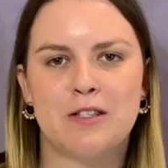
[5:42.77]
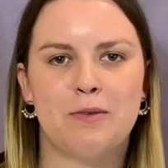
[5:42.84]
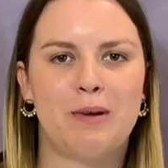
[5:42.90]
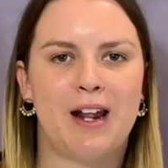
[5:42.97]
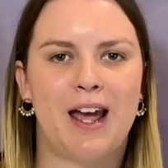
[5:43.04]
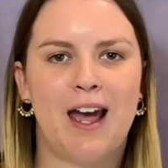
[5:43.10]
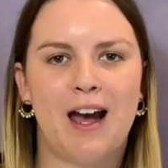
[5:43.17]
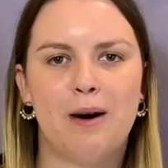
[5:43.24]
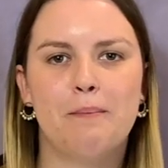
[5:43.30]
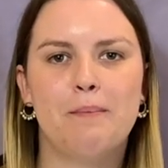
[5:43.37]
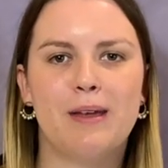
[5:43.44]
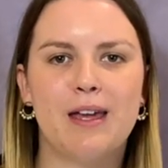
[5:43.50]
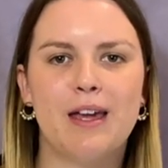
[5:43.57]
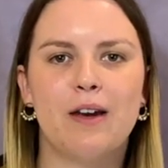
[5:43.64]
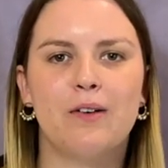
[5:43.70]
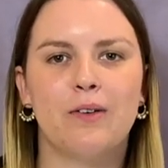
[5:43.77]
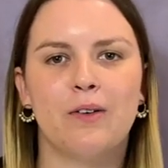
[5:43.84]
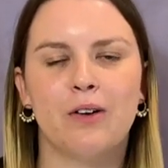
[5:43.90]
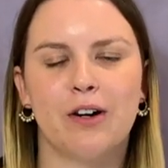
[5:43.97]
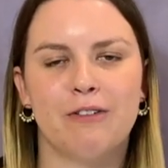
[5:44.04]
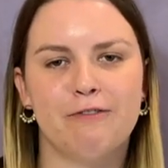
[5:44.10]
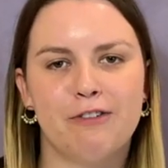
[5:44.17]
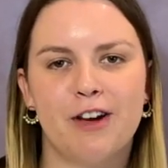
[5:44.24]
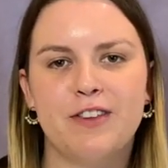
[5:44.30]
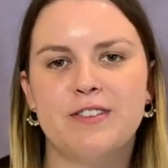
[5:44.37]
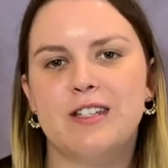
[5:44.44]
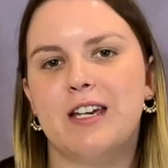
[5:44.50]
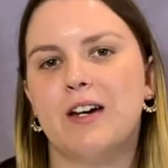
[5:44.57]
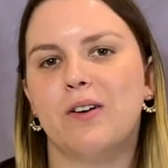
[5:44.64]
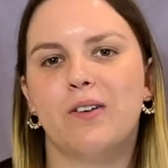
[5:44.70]
no matter how big or
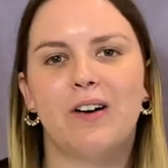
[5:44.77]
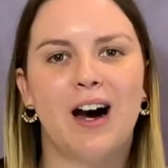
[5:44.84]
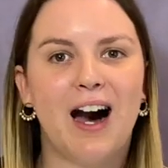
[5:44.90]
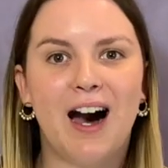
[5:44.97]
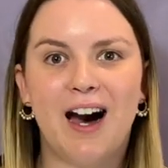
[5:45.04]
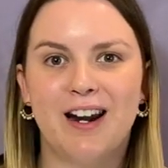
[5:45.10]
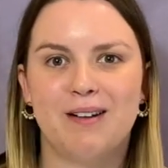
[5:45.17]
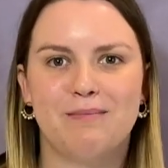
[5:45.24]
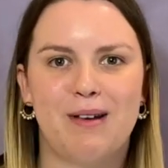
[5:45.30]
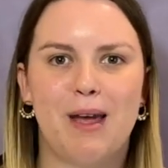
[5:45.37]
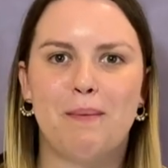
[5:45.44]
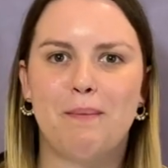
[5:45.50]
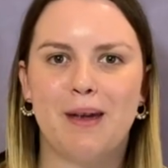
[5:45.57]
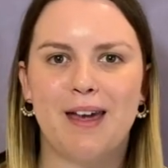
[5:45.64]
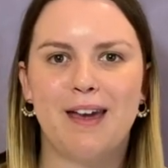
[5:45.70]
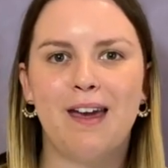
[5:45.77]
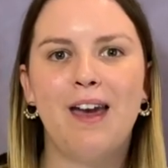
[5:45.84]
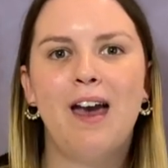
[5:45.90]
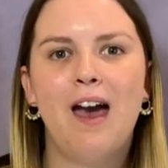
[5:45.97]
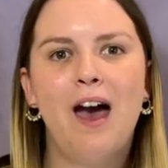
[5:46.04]
confronting or hard it may be,